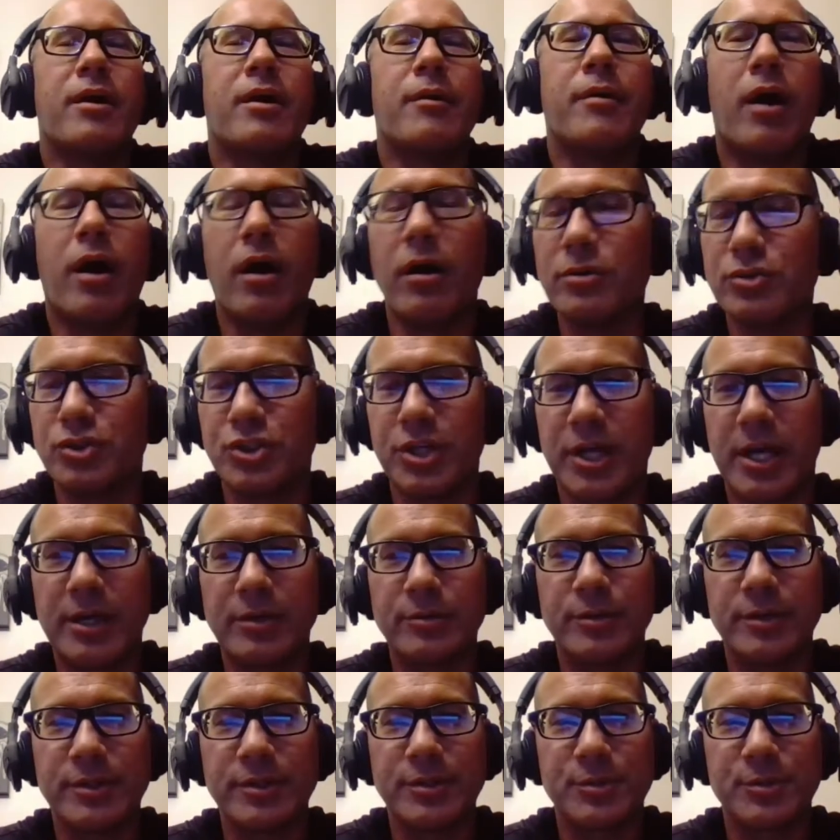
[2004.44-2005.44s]
All
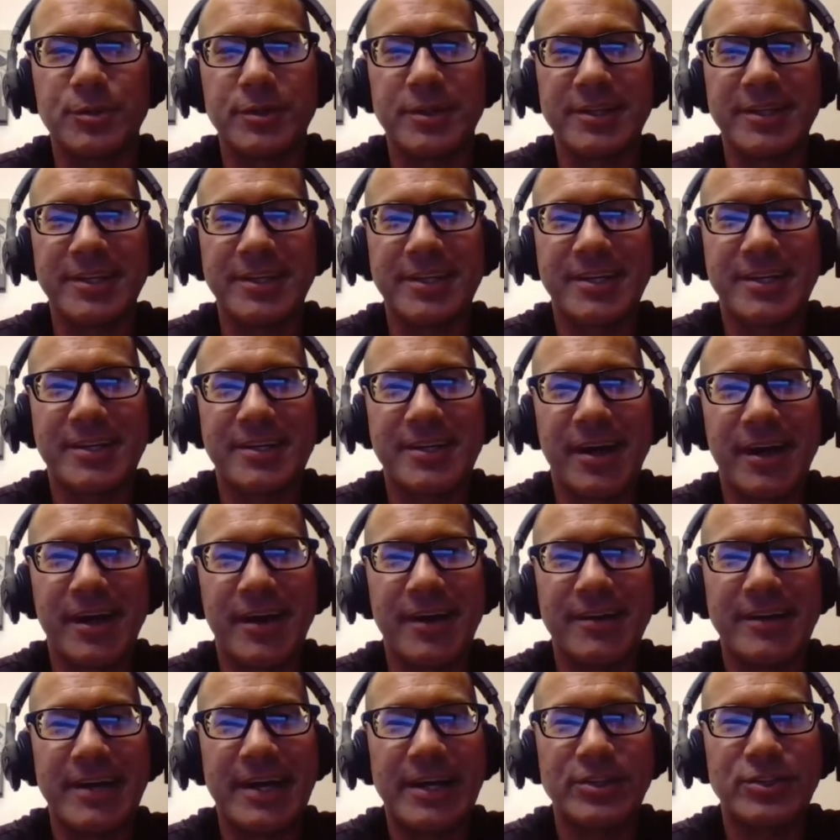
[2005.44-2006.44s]
genres, really,
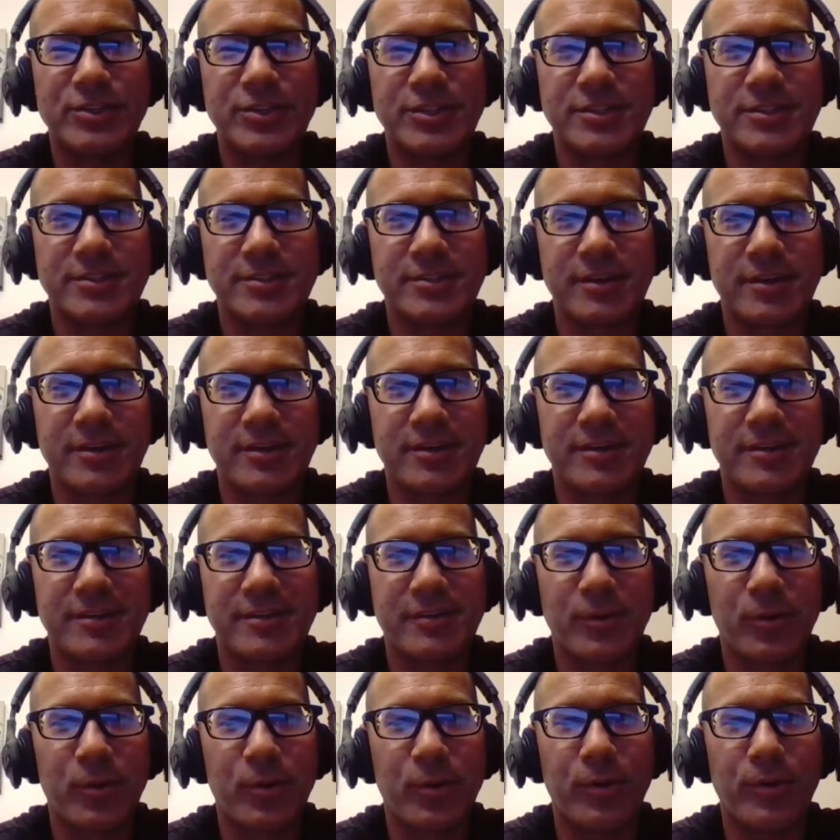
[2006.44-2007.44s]
not just the
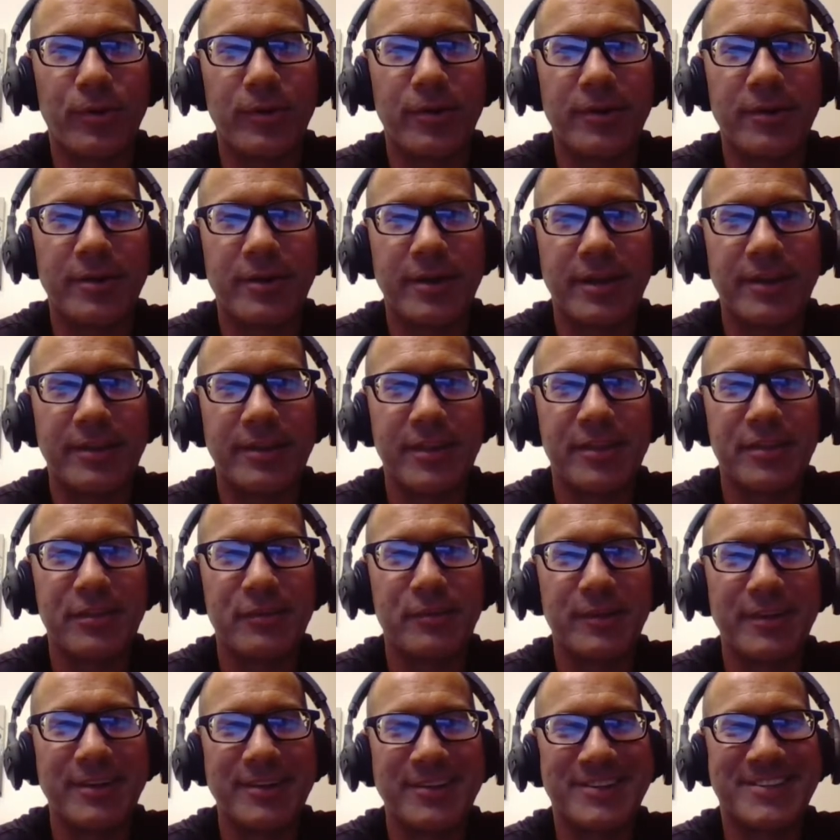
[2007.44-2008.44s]
horror and the
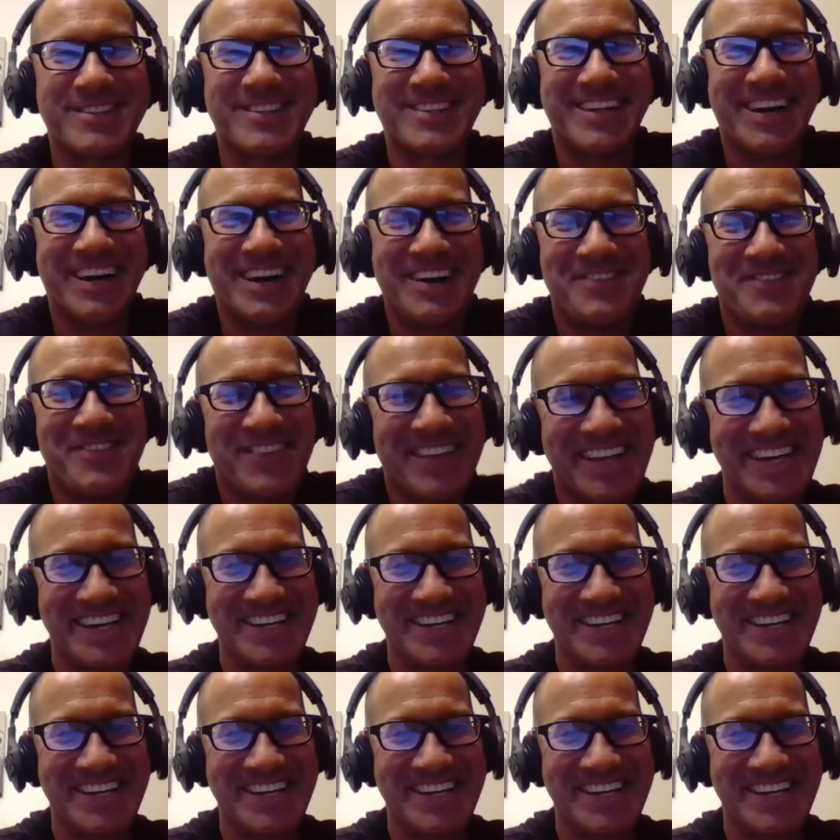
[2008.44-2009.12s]
thriller stuff.